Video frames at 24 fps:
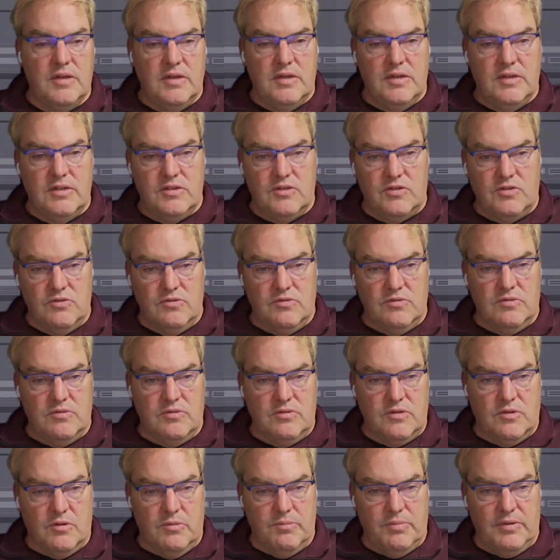to
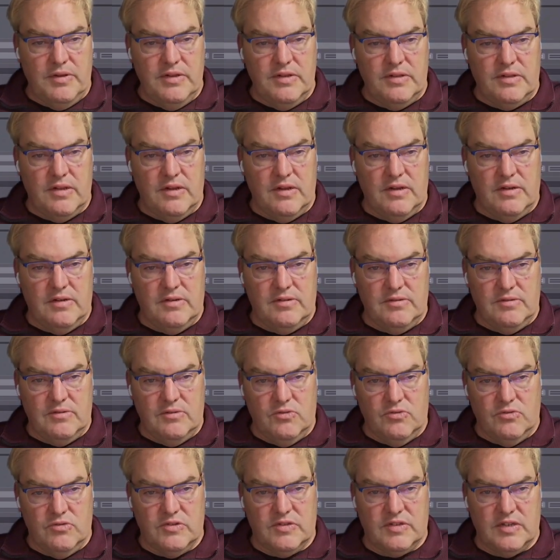complete the whole
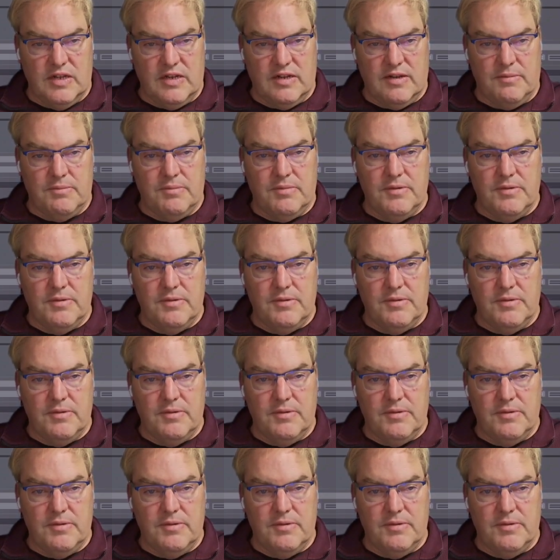setup.